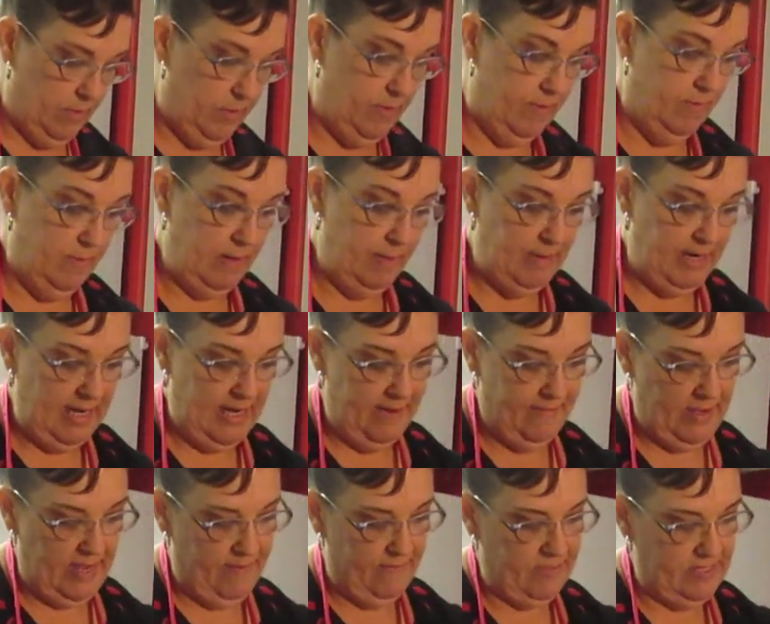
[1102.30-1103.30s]
know, I might
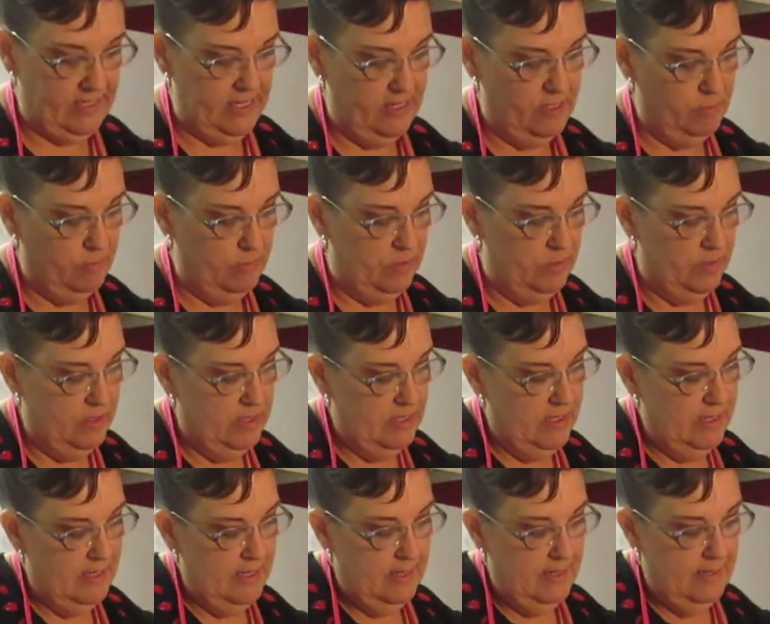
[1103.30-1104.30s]
have a ½ teaspoon.
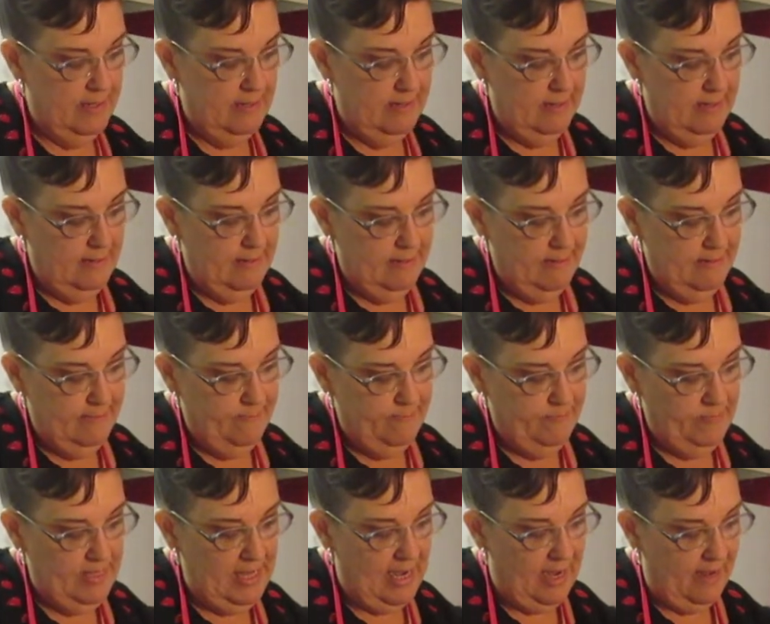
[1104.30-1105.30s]

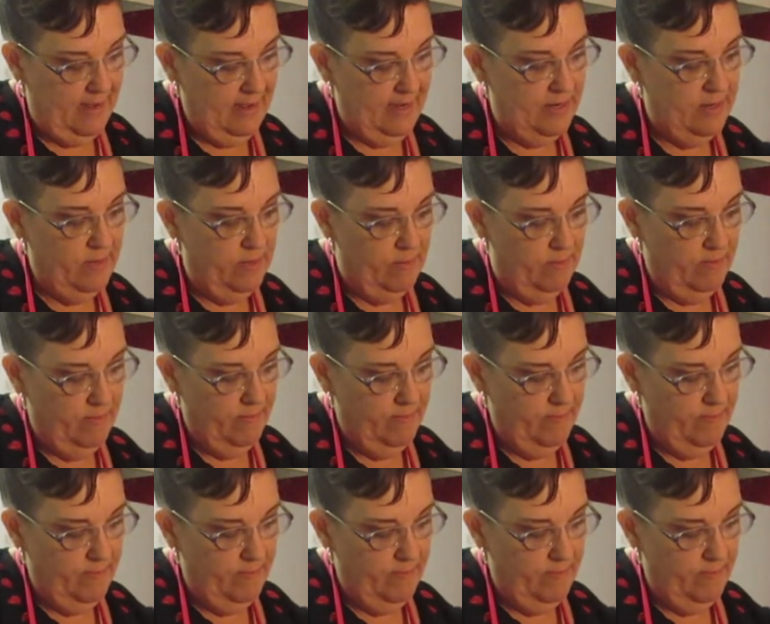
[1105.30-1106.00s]
Yeah, I do.